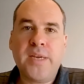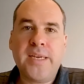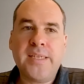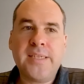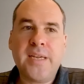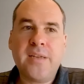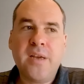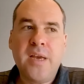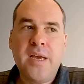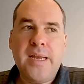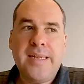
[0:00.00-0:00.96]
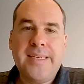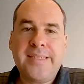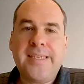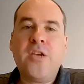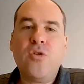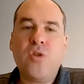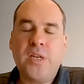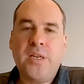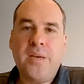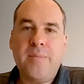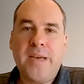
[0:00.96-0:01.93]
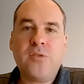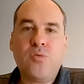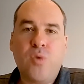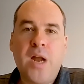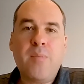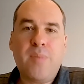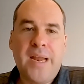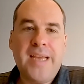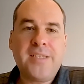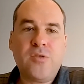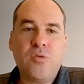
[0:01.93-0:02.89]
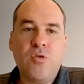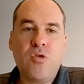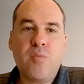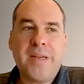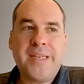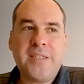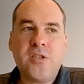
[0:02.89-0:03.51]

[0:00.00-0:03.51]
is that the security team has one place to look, but it's